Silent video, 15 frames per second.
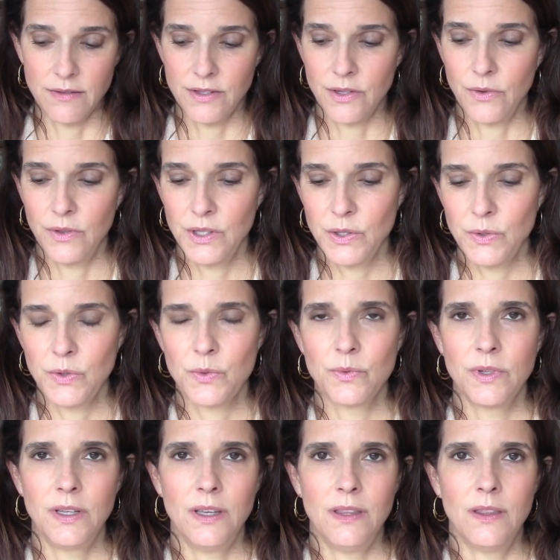So this was
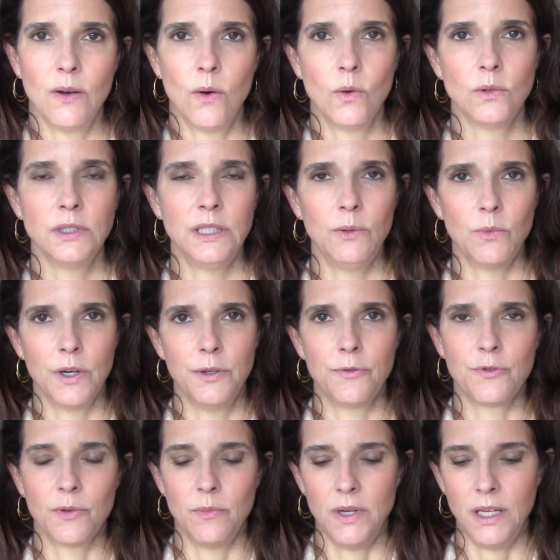really the only one
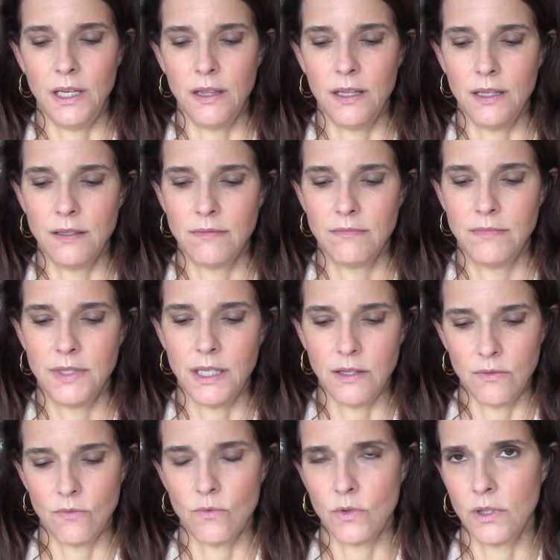for me that
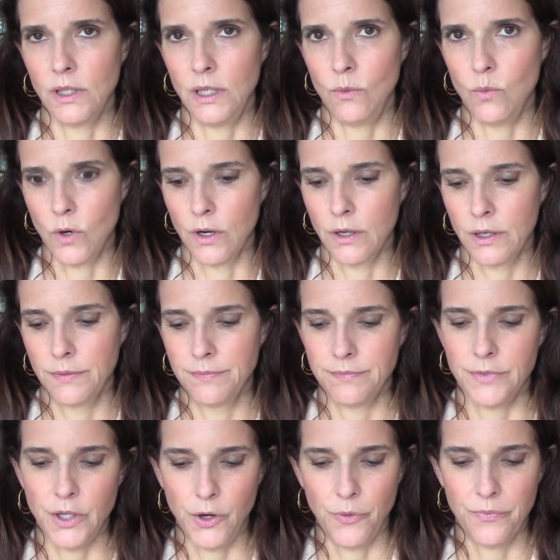didn't really work.
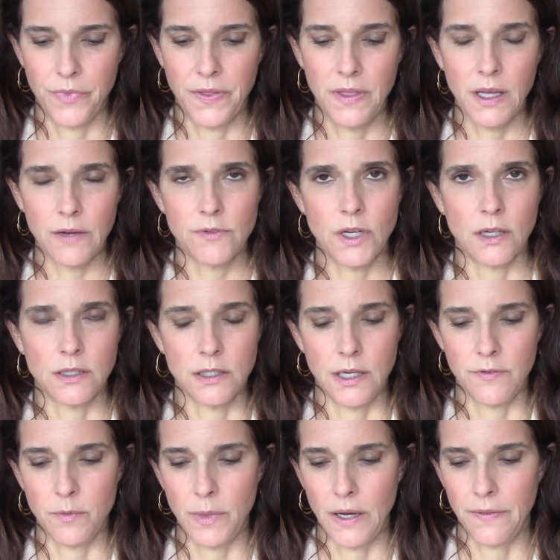So I think I've talked
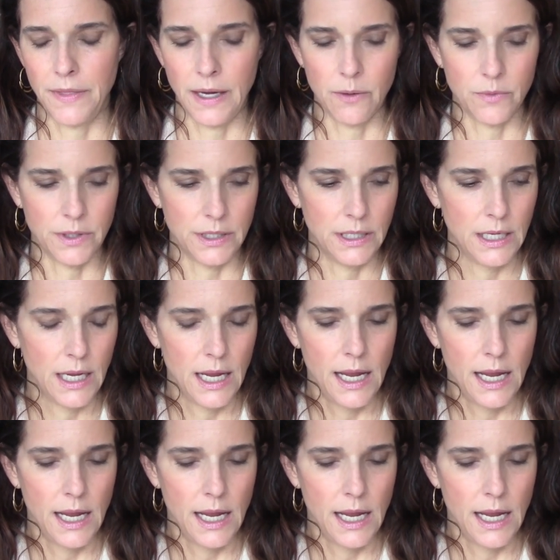enough about that one.